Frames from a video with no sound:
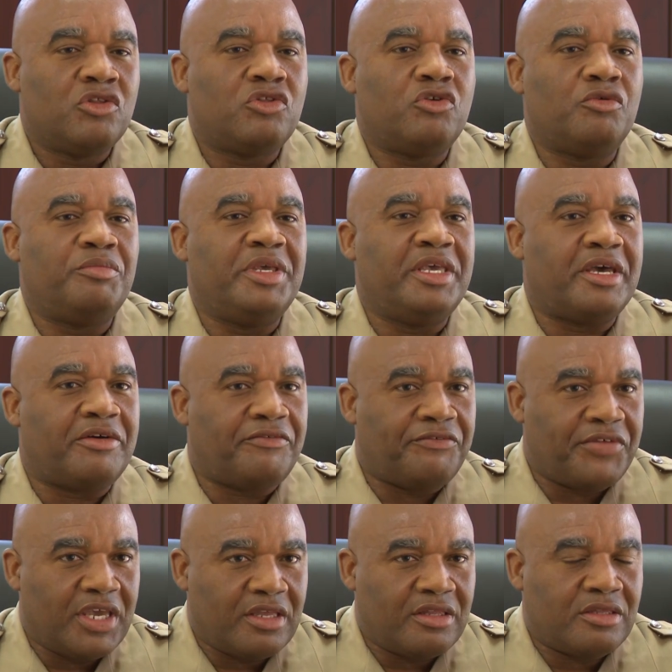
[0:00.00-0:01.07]
to be
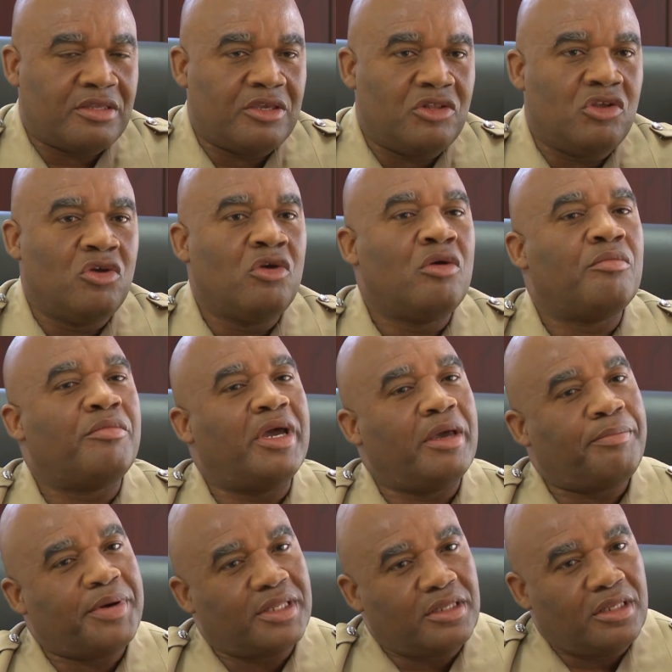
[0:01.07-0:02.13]
affected by
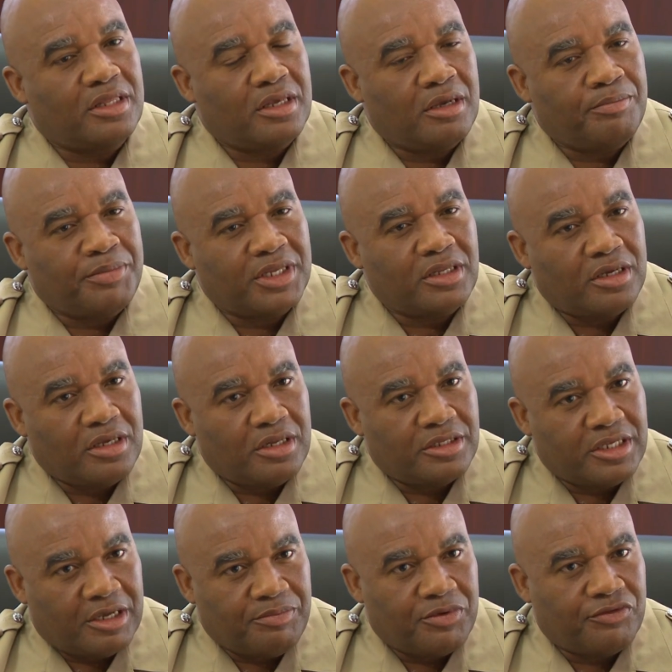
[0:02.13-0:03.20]
a particular
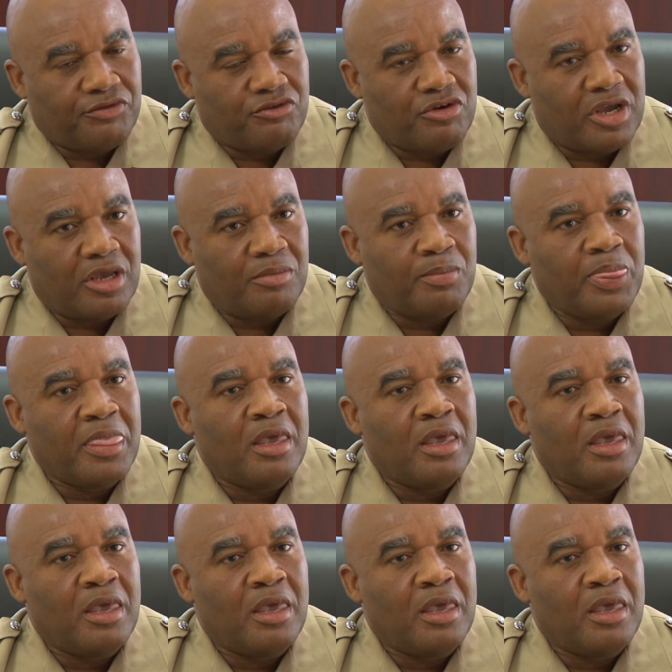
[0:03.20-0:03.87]
type of crime,